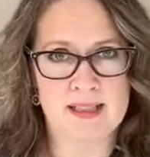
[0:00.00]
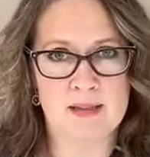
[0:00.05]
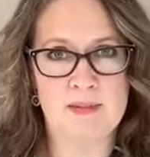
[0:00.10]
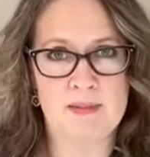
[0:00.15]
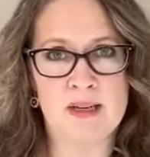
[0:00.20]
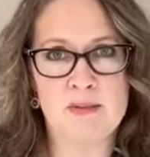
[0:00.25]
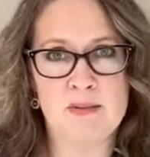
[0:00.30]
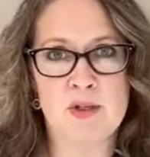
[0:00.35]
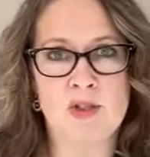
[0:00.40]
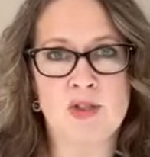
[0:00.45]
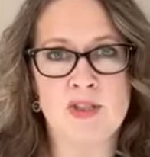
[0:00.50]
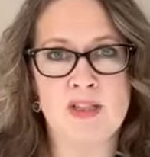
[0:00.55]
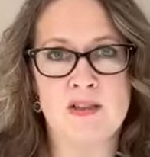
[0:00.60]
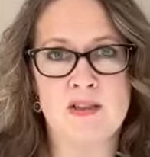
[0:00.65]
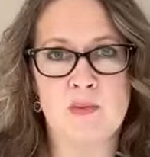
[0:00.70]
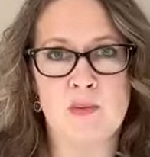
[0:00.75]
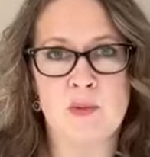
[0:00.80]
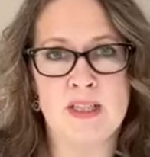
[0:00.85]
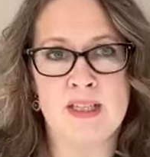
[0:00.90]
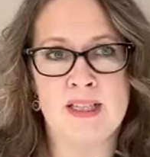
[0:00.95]
Sometimes
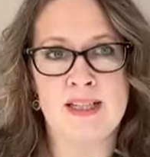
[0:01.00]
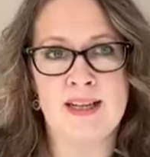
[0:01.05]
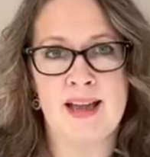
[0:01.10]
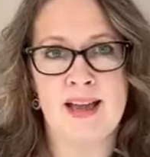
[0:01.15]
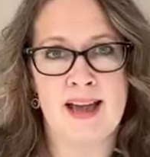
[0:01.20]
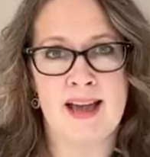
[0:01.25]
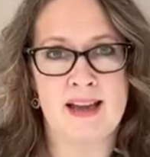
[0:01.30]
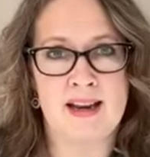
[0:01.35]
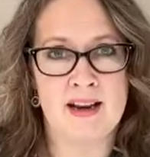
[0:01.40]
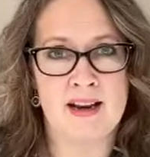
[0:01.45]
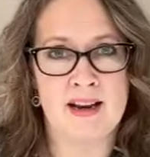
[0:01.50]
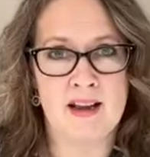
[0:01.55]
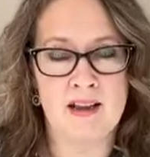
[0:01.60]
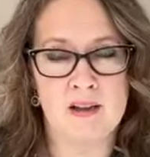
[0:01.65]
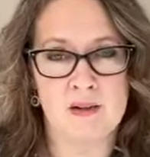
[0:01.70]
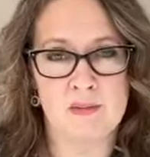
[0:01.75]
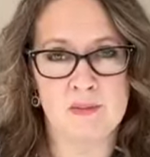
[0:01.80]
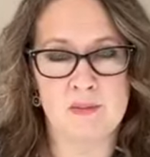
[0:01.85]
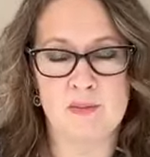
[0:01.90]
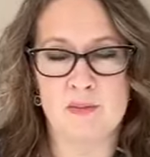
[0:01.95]
we need added
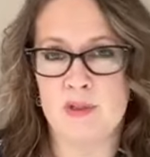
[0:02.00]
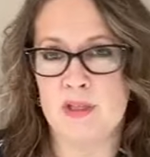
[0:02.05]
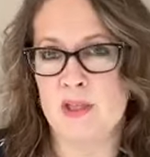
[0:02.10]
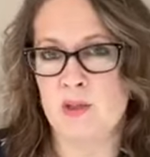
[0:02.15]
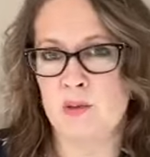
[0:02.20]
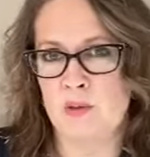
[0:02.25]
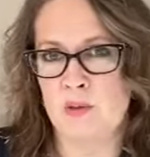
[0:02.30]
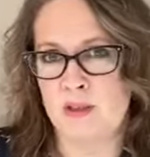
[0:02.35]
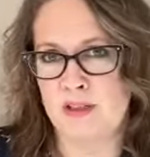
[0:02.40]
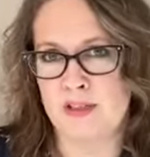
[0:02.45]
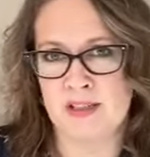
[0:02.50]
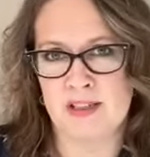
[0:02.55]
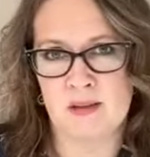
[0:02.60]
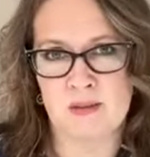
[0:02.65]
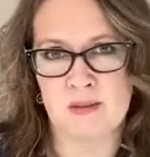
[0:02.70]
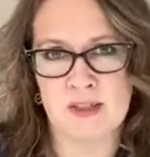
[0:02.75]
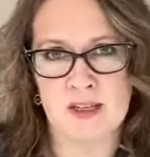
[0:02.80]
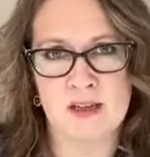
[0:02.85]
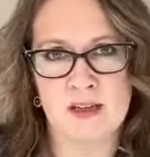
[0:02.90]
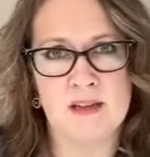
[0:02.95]
help, which is where
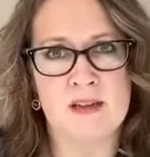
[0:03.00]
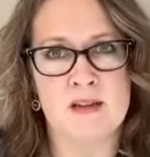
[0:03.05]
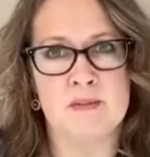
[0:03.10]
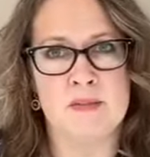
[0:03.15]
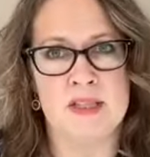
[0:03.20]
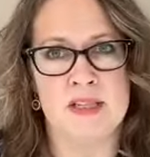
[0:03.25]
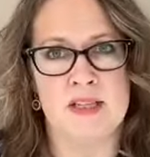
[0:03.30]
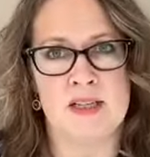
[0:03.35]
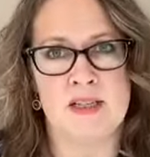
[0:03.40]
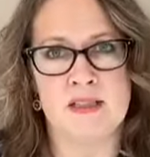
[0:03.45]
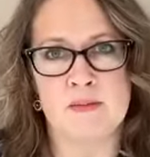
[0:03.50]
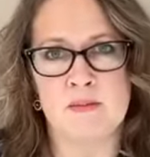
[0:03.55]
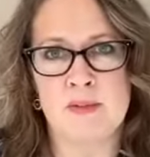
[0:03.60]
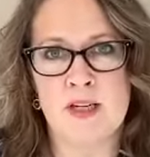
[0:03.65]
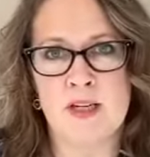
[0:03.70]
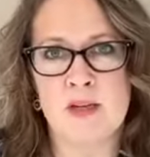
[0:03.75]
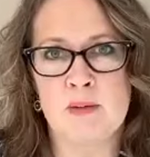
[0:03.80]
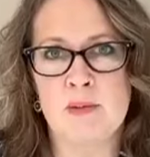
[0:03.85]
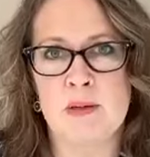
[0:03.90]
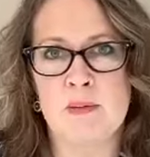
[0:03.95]
EMDR comes in as
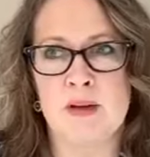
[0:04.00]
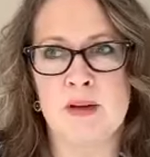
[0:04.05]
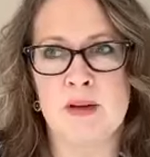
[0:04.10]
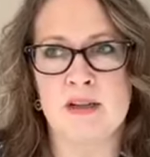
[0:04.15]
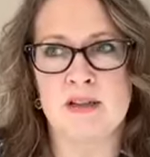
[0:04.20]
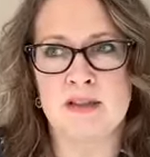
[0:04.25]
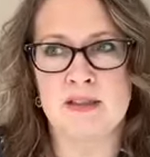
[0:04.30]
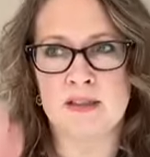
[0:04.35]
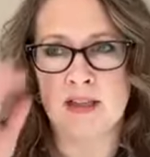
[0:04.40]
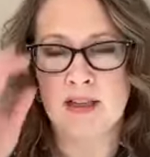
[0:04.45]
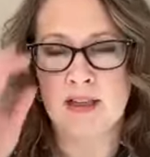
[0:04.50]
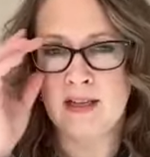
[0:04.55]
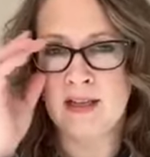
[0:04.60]
therapy models.